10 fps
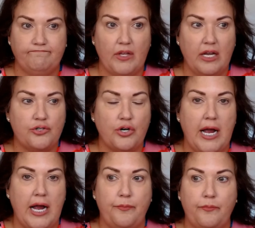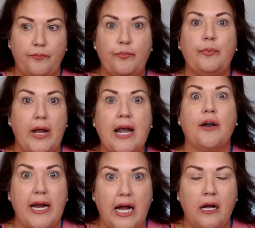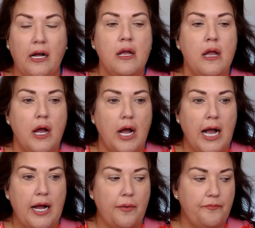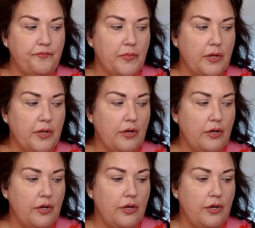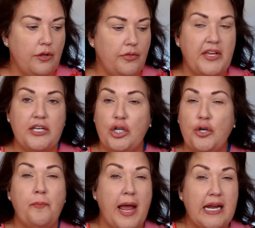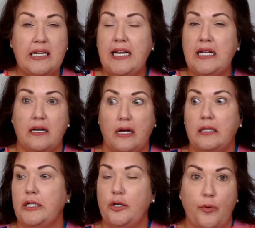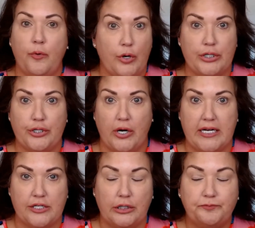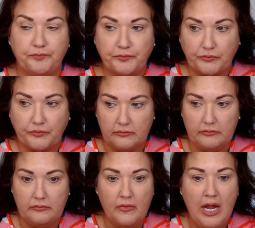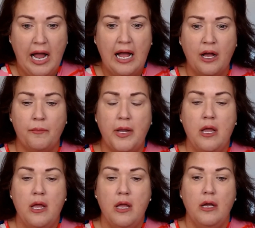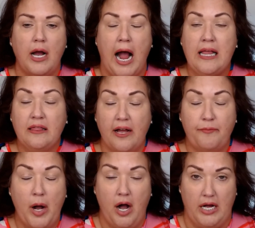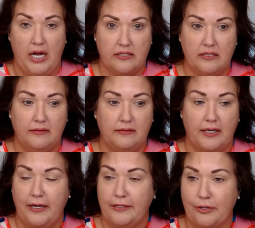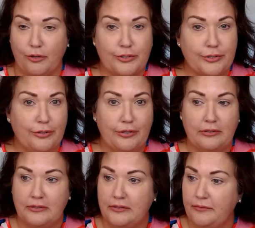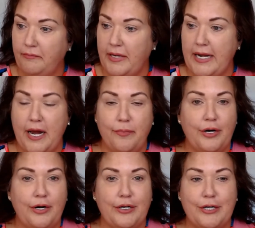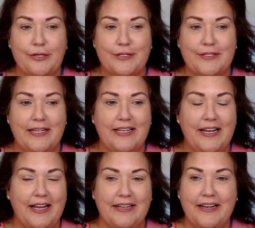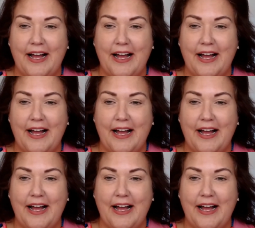dry area, then you may need a little more moisturizer. I love Pond's. It's old school. My neighbor uses it and